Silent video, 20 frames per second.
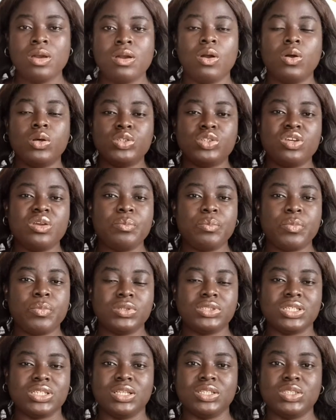Also
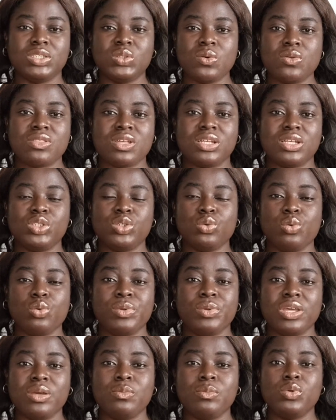important, so that you'll
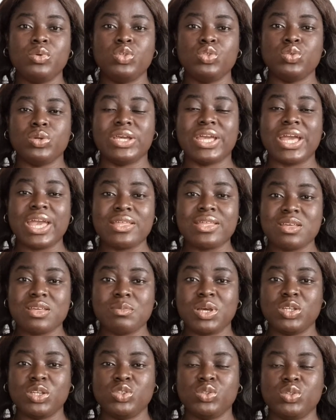be able to guide them
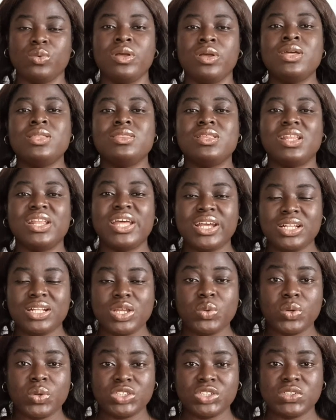as to the likely
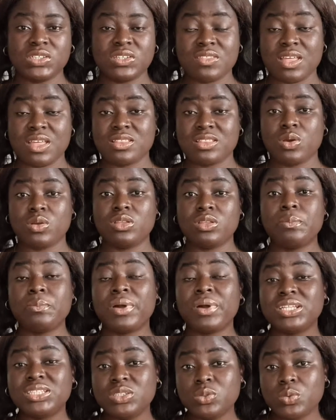questions that the other
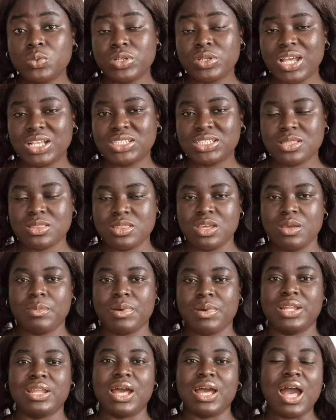party would ask them
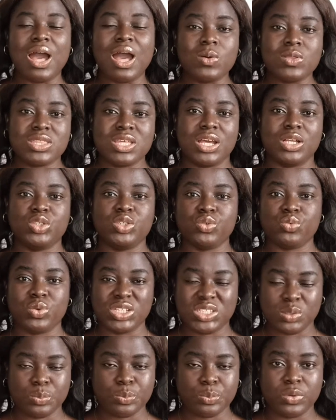and how they are to
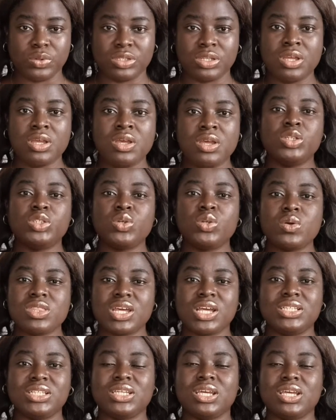respond, so
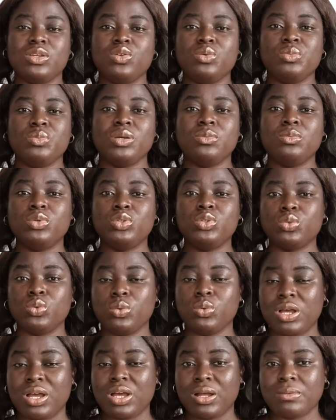that you'll be able
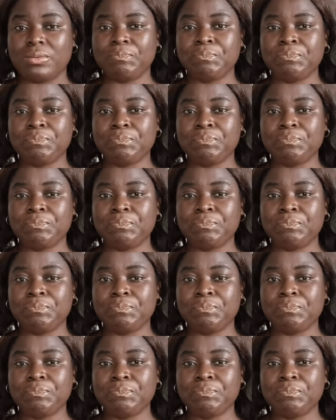to